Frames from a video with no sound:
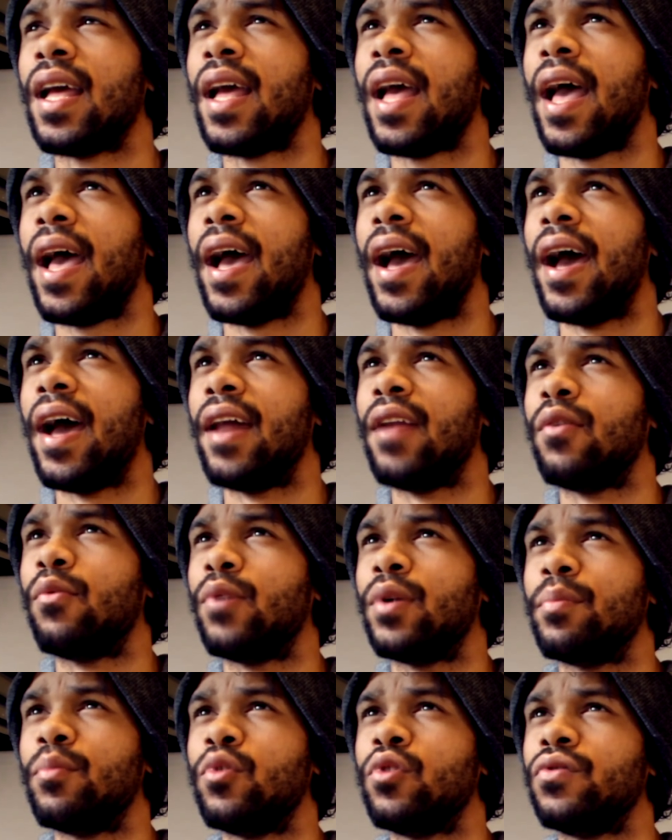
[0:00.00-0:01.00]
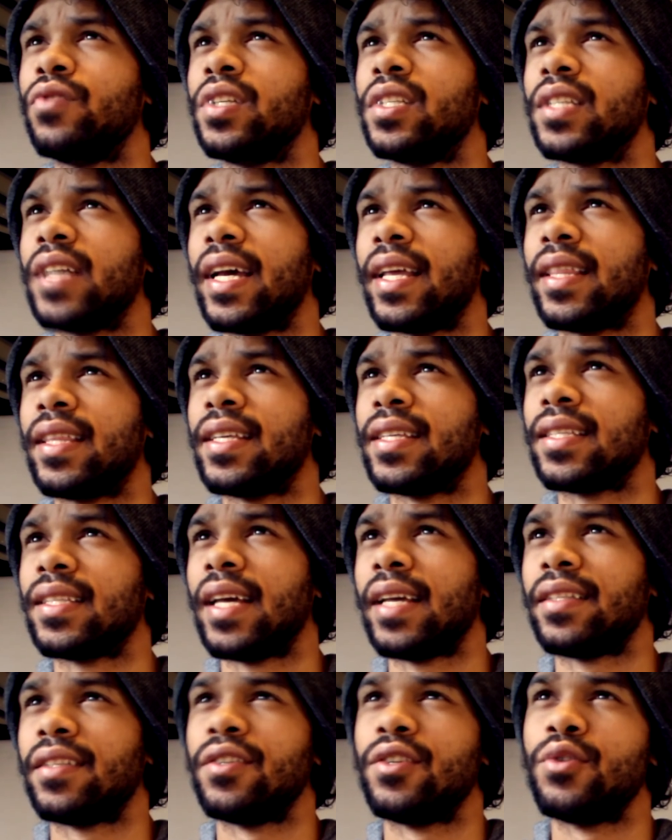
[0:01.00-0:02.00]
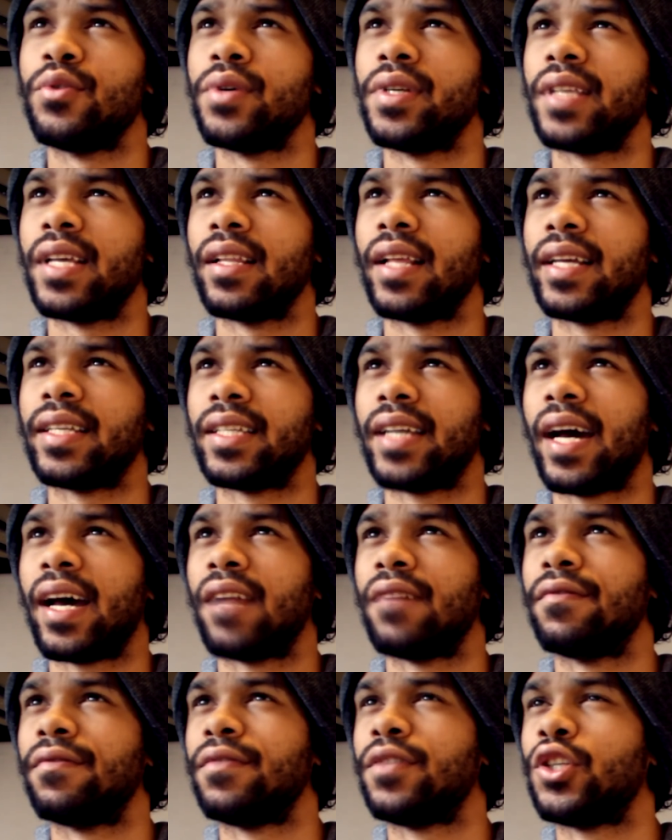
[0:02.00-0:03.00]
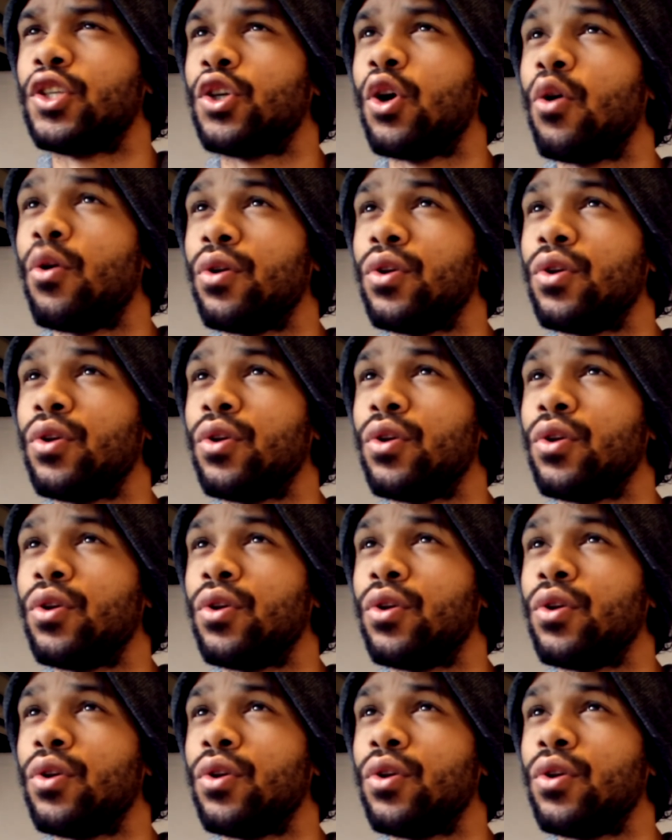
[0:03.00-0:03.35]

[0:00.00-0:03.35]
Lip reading: And what movies like this like to do is they like to kind of show